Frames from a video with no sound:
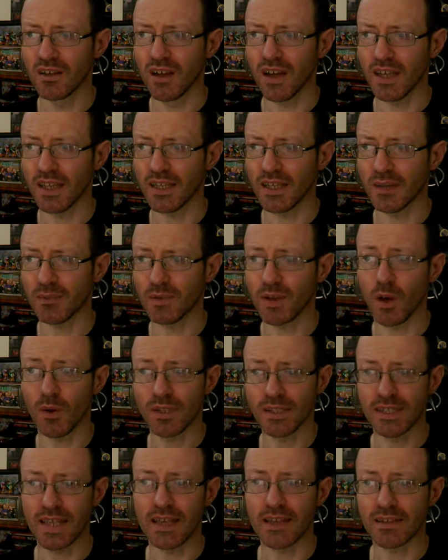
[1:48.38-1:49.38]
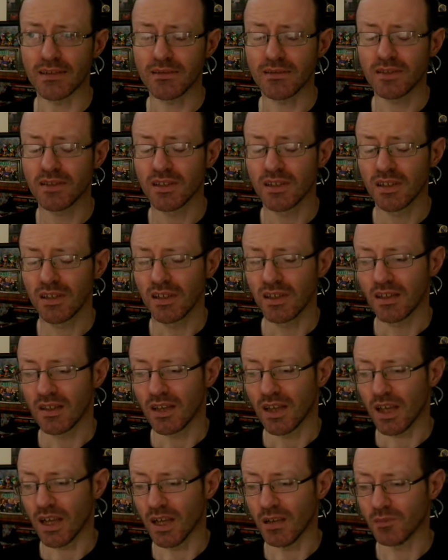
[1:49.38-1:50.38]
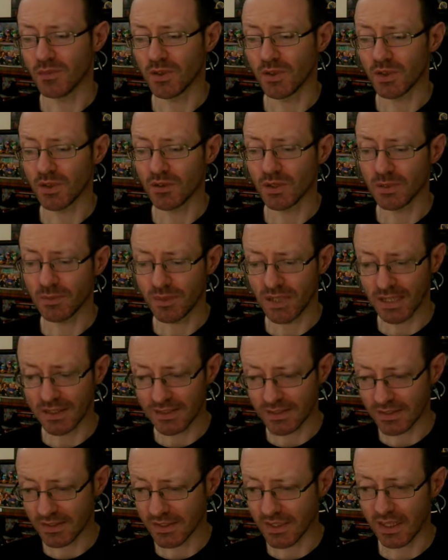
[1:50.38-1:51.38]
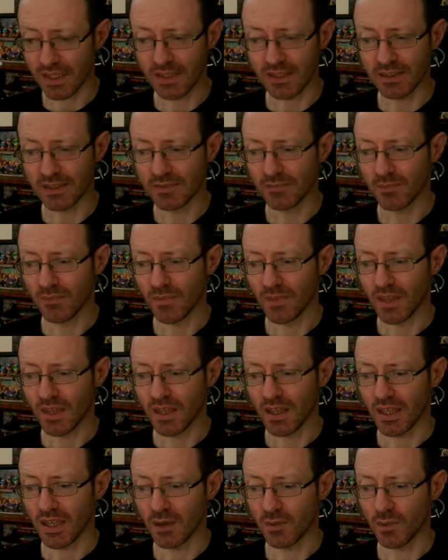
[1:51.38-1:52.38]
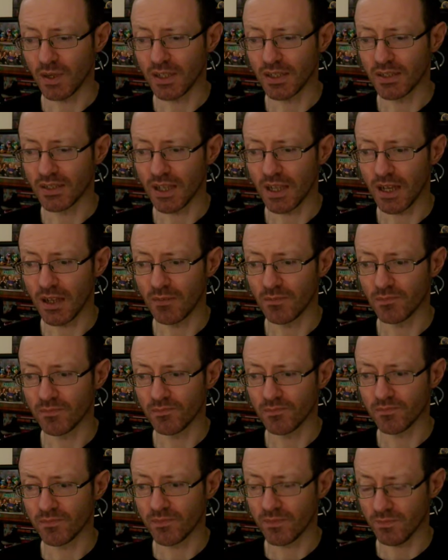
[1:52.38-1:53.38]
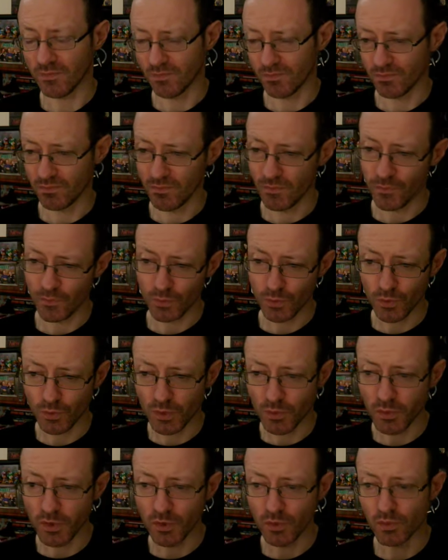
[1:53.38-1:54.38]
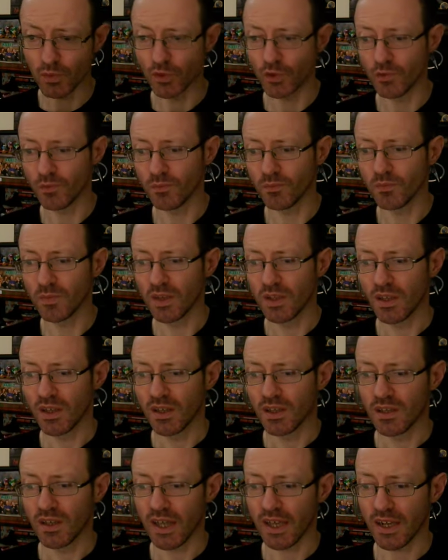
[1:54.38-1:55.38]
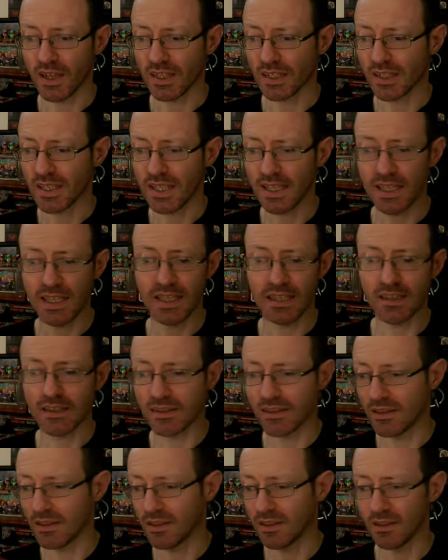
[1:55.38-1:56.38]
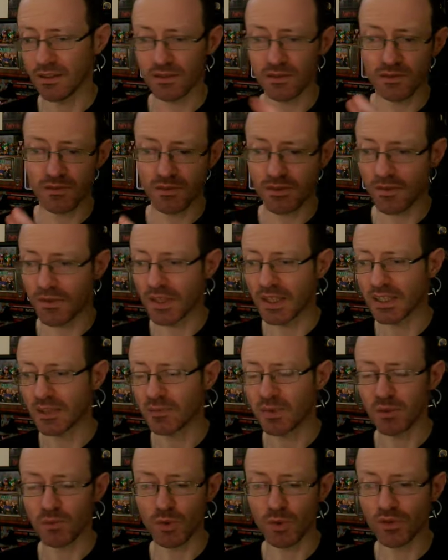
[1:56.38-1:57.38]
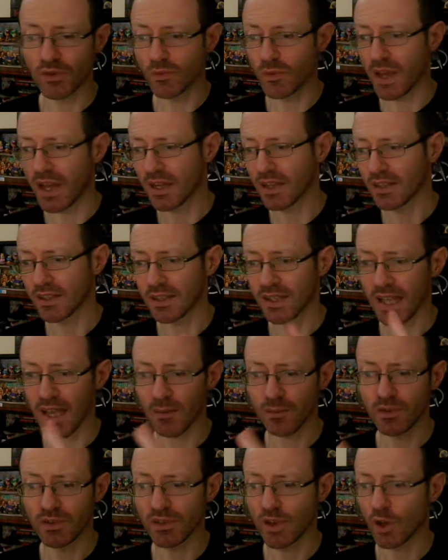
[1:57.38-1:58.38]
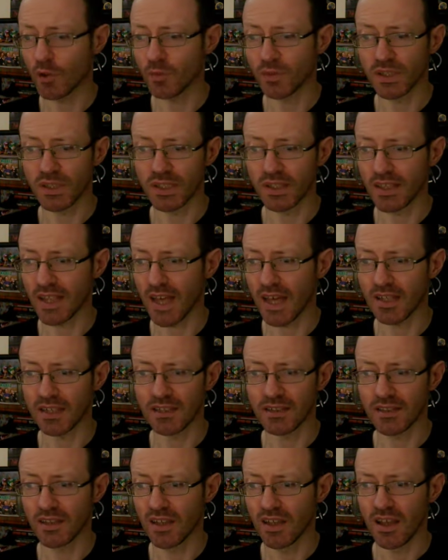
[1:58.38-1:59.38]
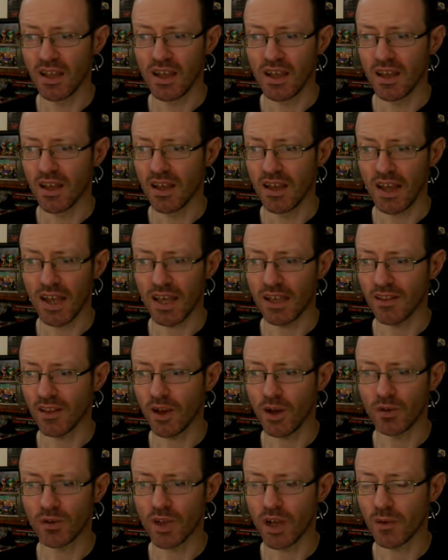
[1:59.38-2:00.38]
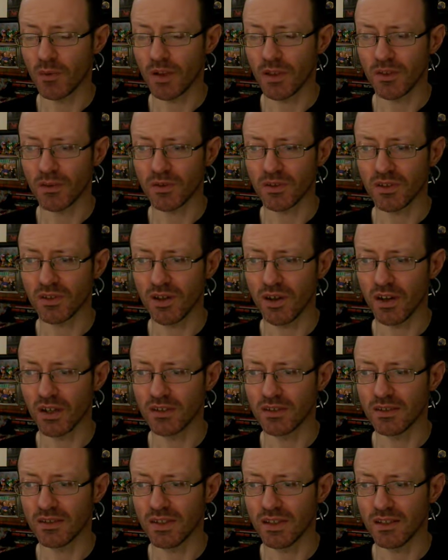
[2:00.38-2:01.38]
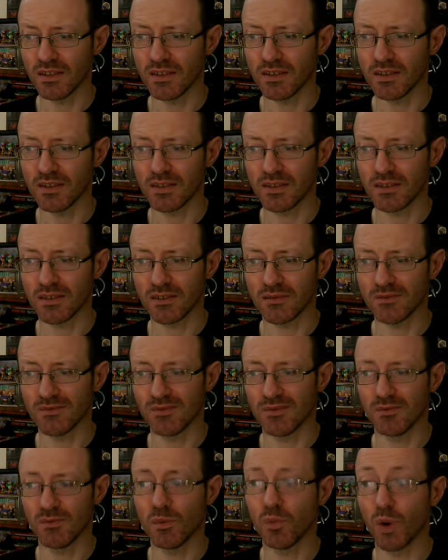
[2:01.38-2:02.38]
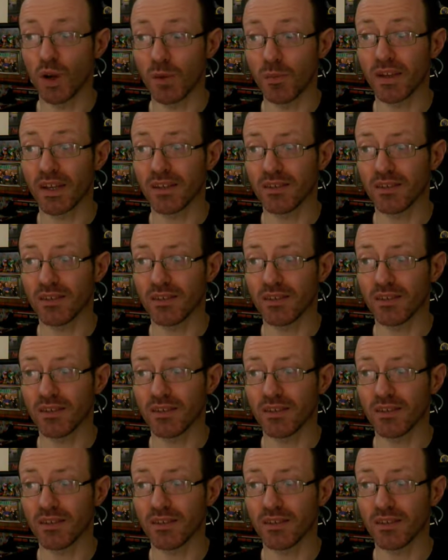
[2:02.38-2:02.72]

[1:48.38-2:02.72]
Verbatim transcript: I ended up going down. Um, so I creeped down the stairs and I went um, through the middle room and I could hear the, the things being moved around and the cabinets opening and that and, and the whole time and I thought God what am I